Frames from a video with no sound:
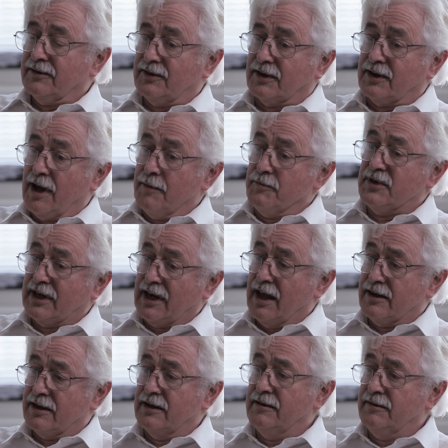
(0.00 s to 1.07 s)
to come
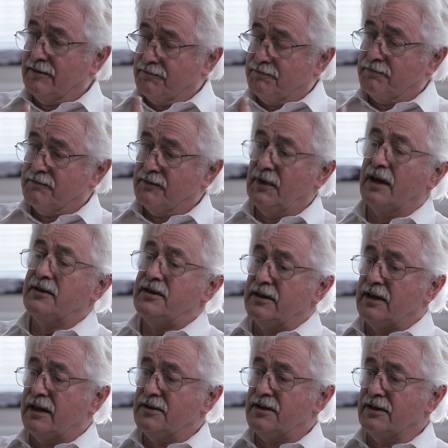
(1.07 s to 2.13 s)
together in
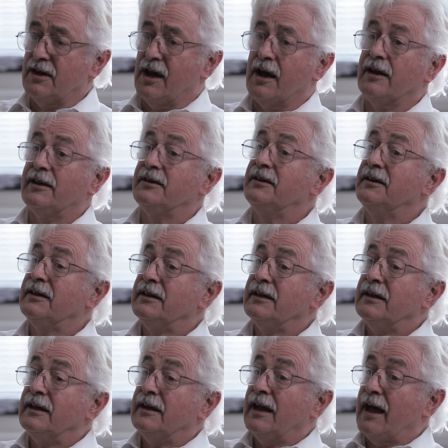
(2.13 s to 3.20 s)
1989
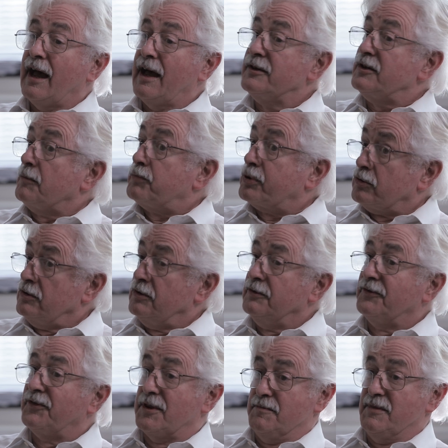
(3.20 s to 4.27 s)
and
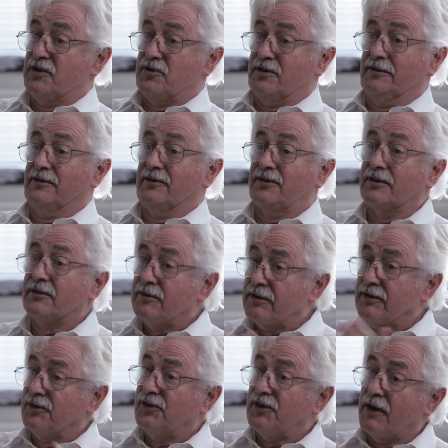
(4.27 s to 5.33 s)
approve the mission. So it
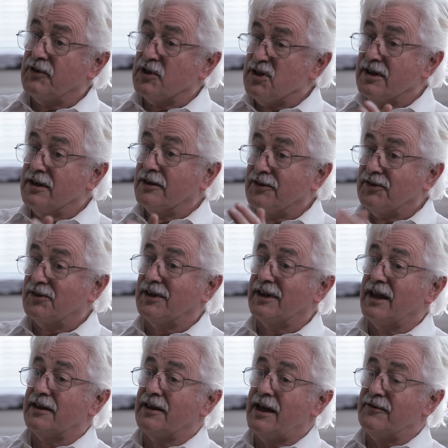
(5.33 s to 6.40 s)
took us 7 years to
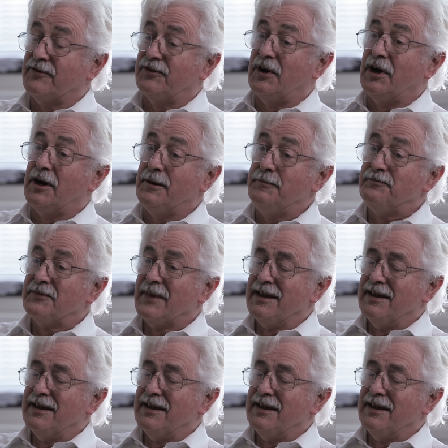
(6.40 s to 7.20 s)
get that far.